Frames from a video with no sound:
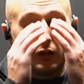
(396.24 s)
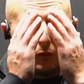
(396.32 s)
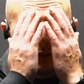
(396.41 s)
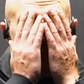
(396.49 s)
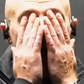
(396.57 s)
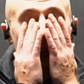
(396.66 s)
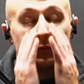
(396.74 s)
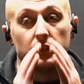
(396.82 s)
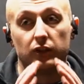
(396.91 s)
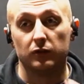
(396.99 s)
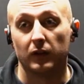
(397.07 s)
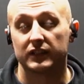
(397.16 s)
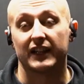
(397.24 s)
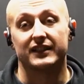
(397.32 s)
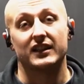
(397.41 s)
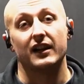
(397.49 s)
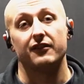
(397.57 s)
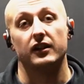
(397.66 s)
which I hope to do my
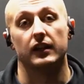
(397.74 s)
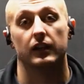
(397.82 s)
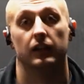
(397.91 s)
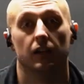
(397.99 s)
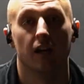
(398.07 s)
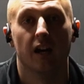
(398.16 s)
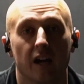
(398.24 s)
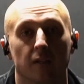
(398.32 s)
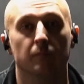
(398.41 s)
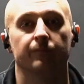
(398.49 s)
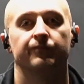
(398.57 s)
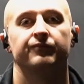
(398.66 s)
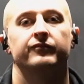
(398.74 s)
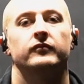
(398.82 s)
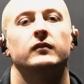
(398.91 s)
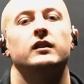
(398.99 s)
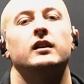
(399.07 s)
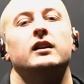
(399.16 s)
sets at really. When
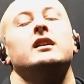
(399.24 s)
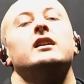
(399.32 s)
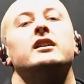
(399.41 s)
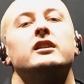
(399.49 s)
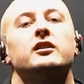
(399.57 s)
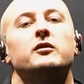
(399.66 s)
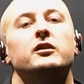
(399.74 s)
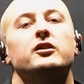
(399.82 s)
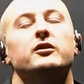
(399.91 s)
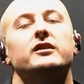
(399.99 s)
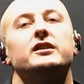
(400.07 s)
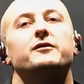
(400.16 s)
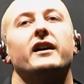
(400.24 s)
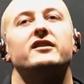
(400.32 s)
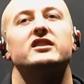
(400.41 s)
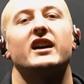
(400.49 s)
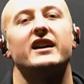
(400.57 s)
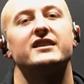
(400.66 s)
you're doing these 5
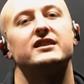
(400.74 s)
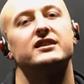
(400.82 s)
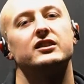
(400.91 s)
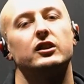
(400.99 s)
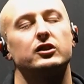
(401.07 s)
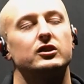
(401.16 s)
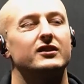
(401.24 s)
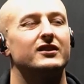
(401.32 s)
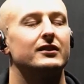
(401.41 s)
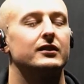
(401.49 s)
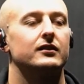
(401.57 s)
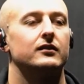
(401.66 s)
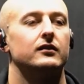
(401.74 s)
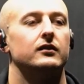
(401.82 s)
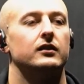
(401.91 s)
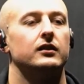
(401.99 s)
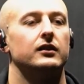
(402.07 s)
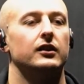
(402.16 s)
sets, not,
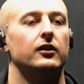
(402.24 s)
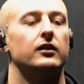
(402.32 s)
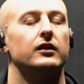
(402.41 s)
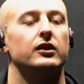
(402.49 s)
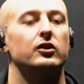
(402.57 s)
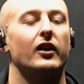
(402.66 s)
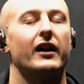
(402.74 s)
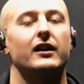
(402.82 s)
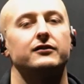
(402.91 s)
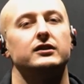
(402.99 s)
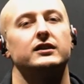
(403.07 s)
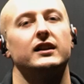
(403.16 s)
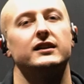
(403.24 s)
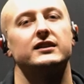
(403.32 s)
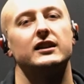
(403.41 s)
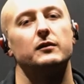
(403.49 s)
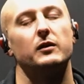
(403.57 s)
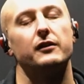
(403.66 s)
you don't have to stay at the
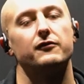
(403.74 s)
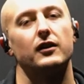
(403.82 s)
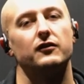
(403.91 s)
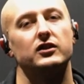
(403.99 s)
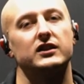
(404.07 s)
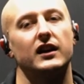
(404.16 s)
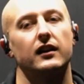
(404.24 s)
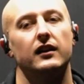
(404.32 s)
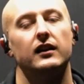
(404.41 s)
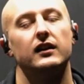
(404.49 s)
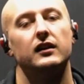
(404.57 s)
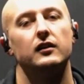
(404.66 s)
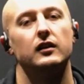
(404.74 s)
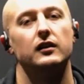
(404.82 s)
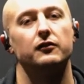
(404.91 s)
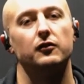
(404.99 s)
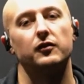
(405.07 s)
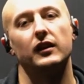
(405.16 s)
same weight for every set.
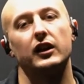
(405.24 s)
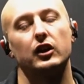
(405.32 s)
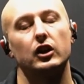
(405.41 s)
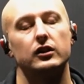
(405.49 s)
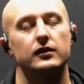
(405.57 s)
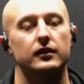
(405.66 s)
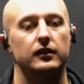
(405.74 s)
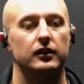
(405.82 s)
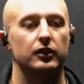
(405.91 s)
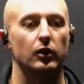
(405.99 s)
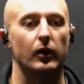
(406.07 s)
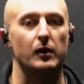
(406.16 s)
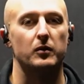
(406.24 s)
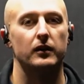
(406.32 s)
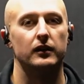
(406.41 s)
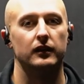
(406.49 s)
If you're feeling good, go up.